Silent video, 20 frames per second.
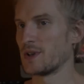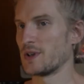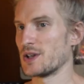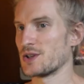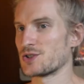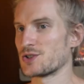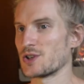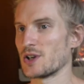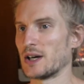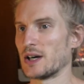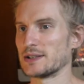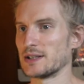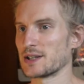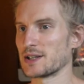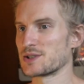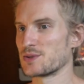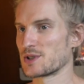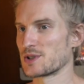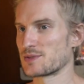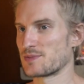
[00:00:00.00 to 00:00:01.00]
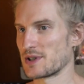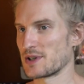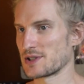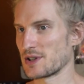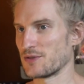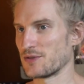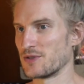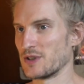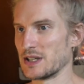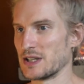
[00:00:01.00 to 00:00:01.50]
finish, I'd like to
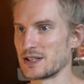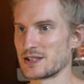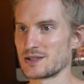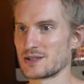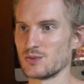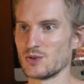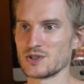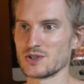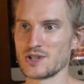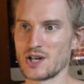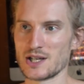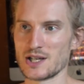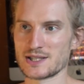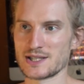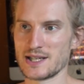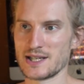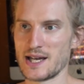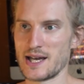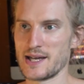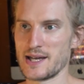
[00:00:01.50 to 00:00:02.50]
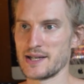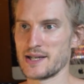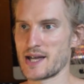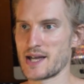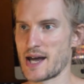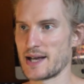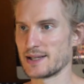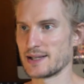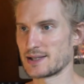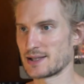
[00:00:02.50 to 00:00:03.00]
express our feelings towards
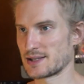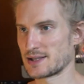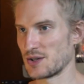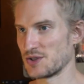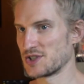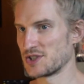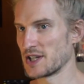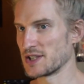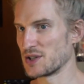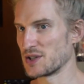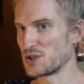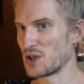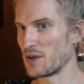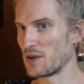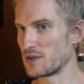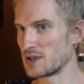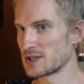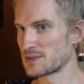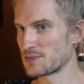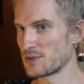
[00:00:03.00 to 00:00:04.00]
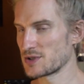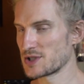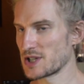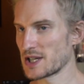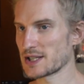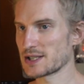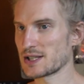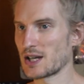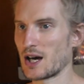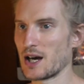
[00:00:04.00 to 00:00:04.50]
RCA and its associated governance
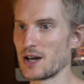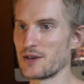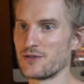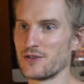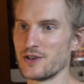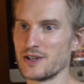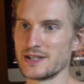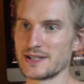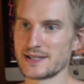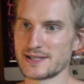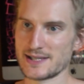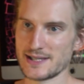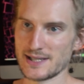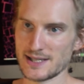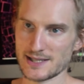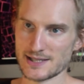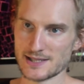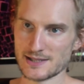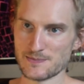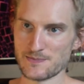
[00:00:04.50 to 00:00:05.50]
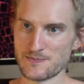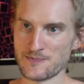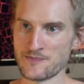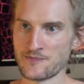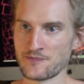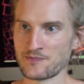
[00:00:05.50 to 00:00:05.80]
projects, Hypha and Seeds.